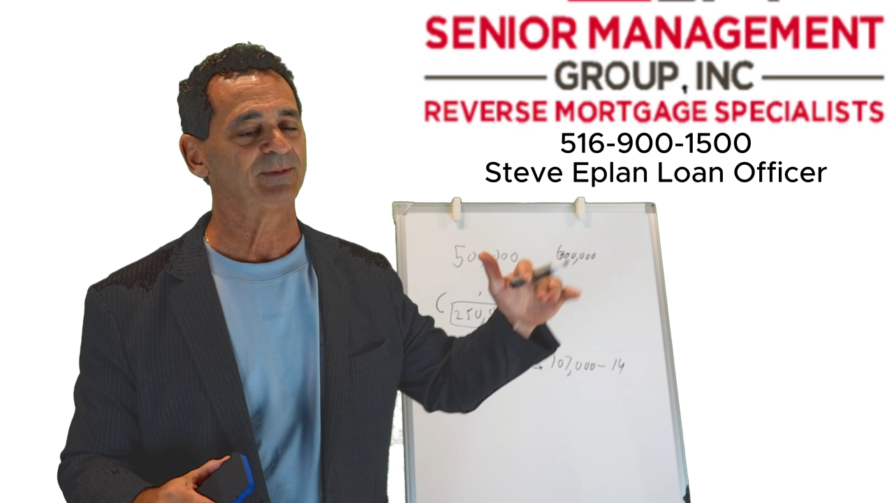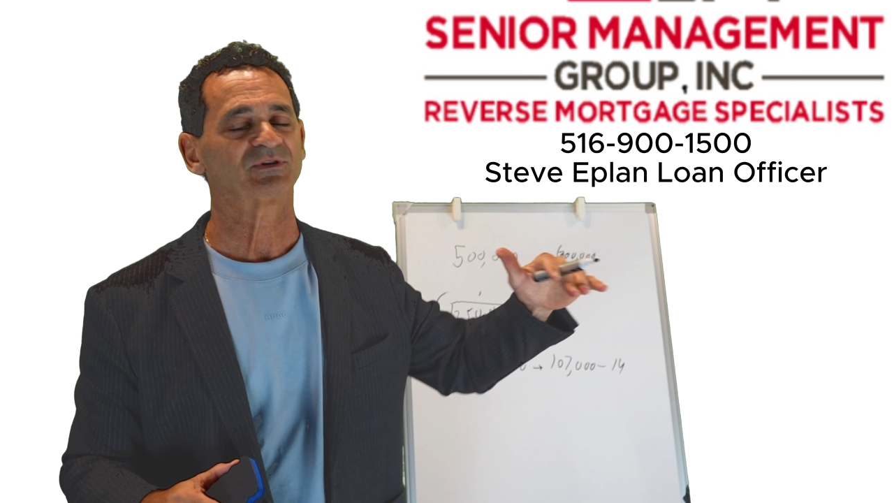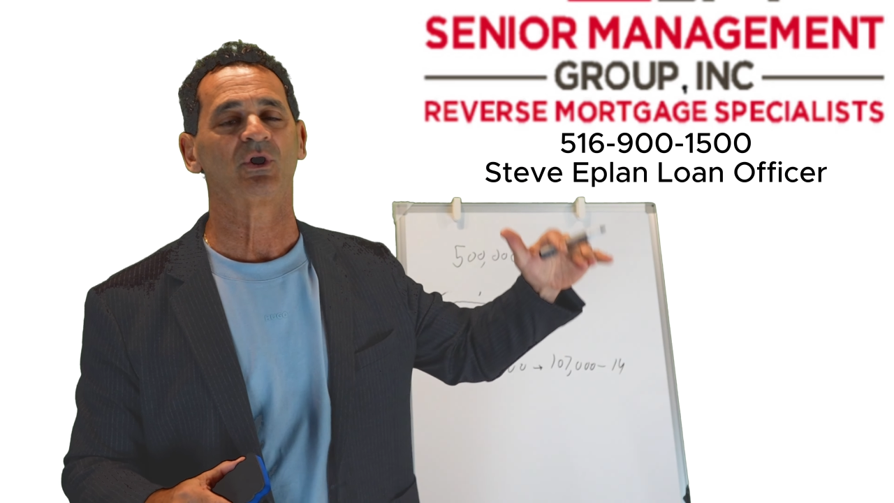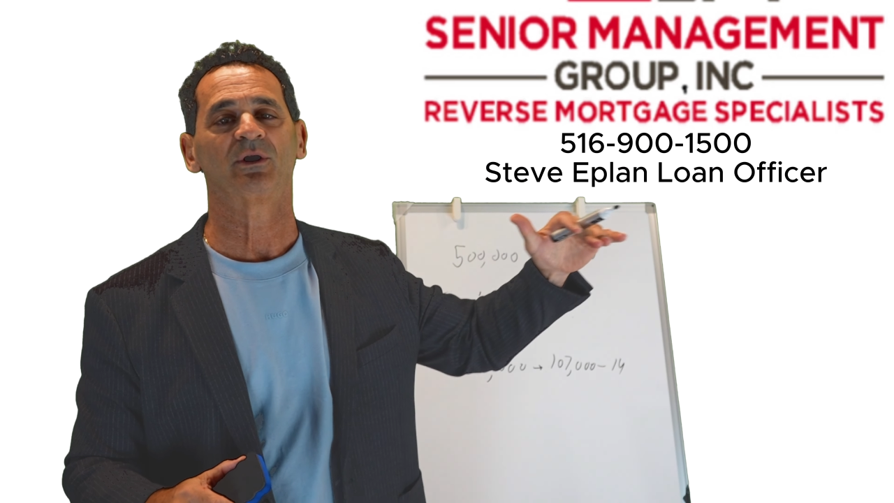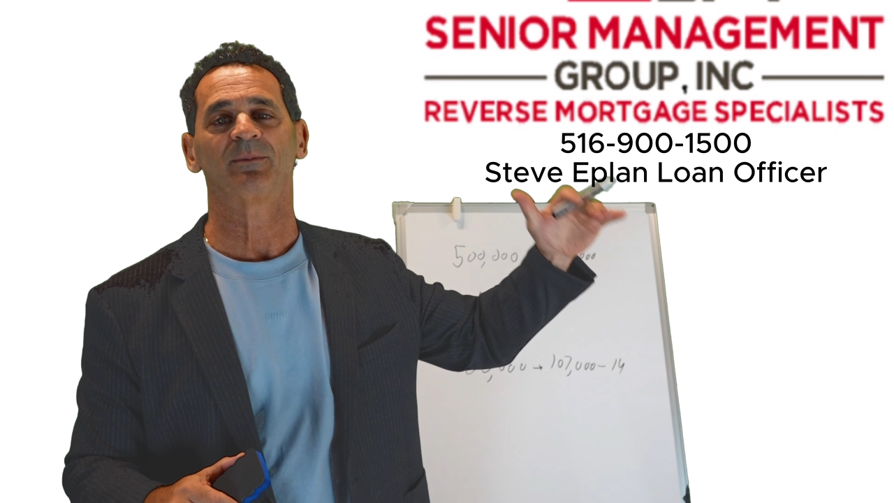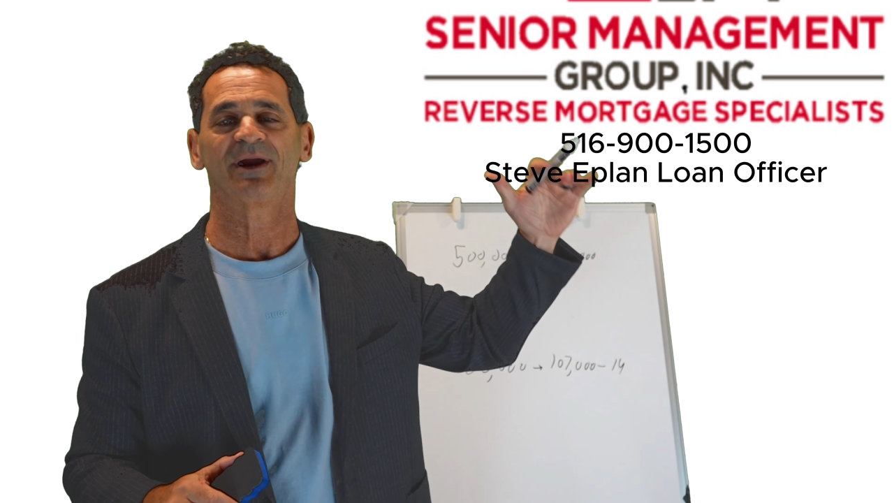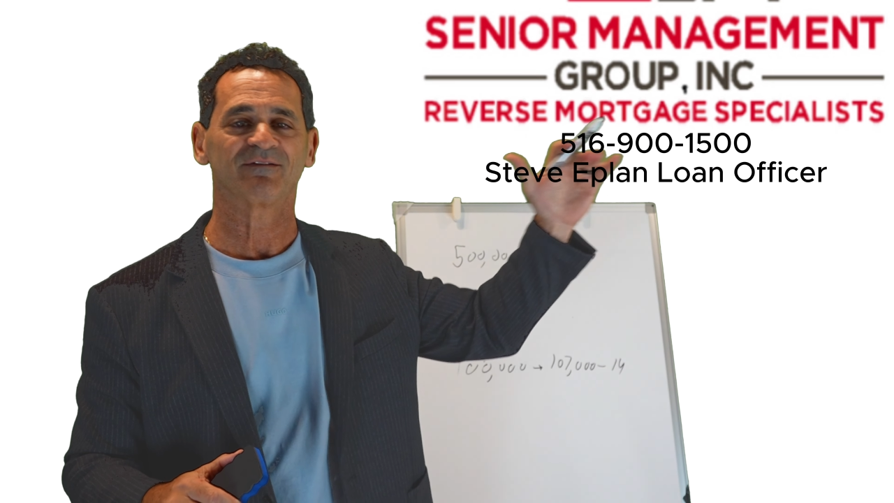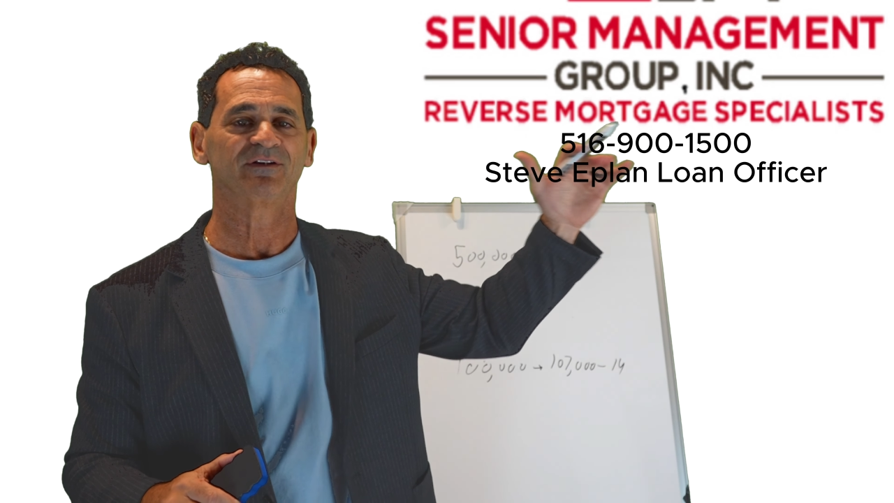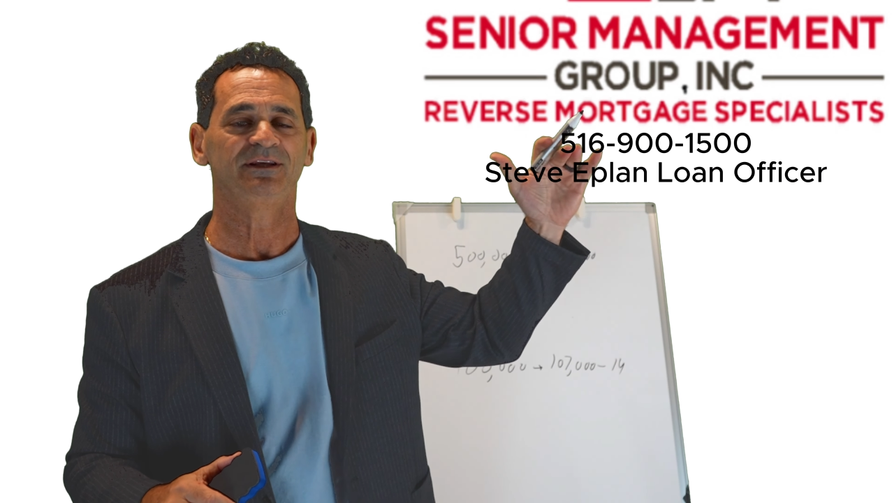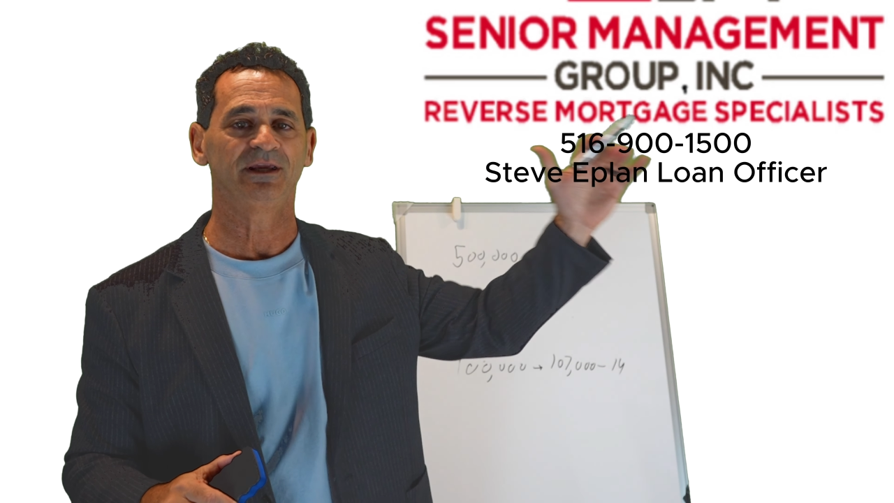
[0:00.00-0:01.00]
keeps on going up
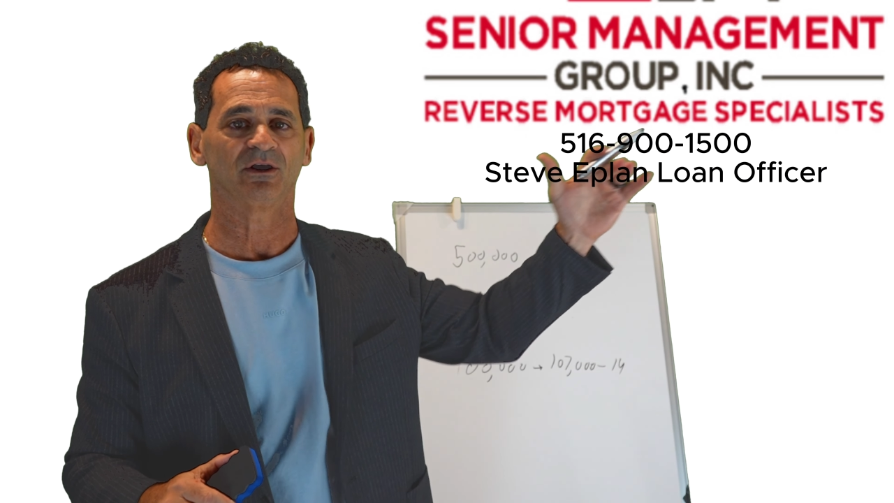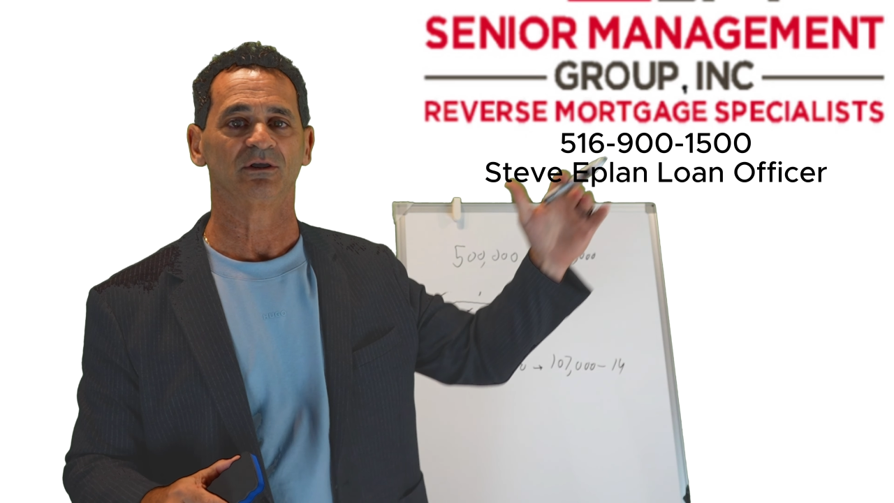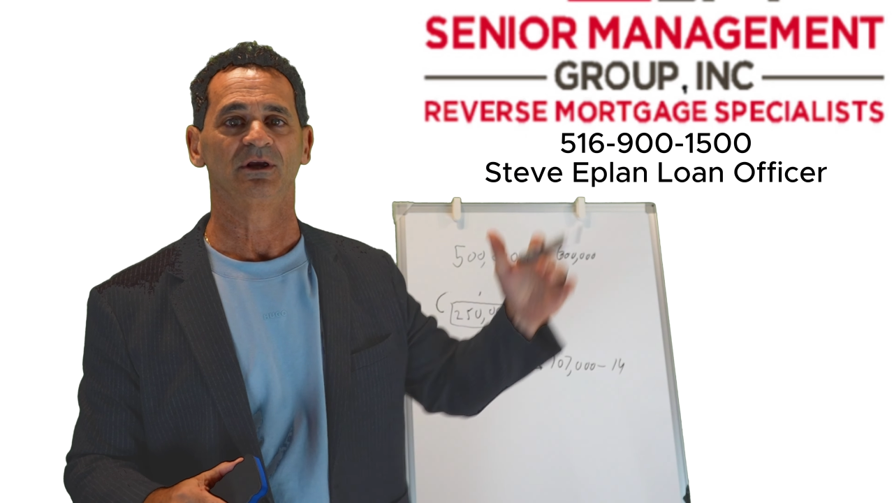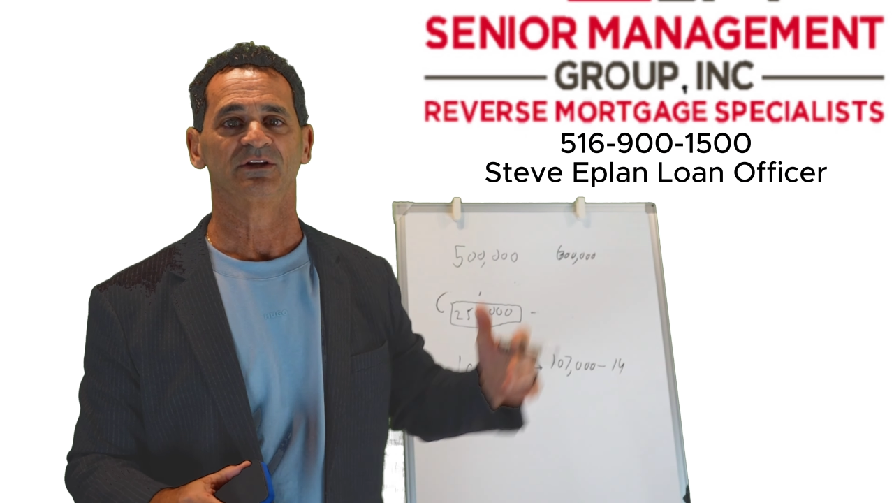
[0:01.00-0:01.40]
every year.